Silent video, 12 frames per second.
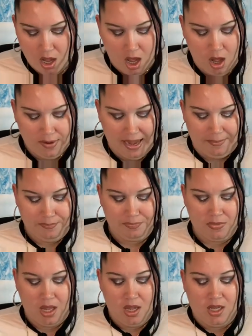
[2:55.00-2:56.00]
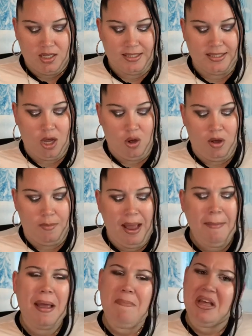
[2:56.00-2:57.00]
Okay. So um, I
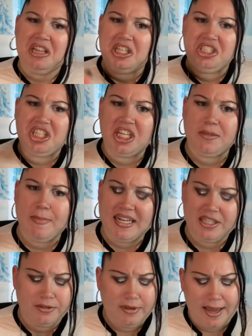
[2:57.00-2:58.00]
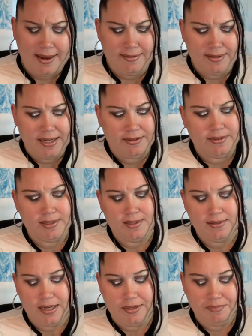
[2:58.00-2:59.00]
might be a little judgmental. I don't know. I
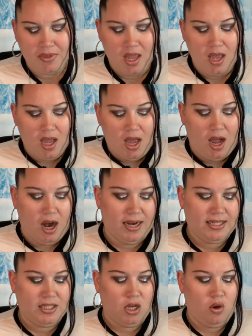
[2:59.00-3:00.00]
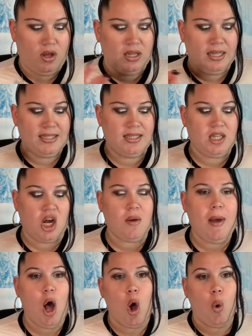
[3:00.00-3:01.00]
don't know. All right. So let's talk
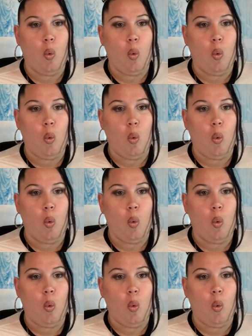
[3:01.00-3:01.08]
about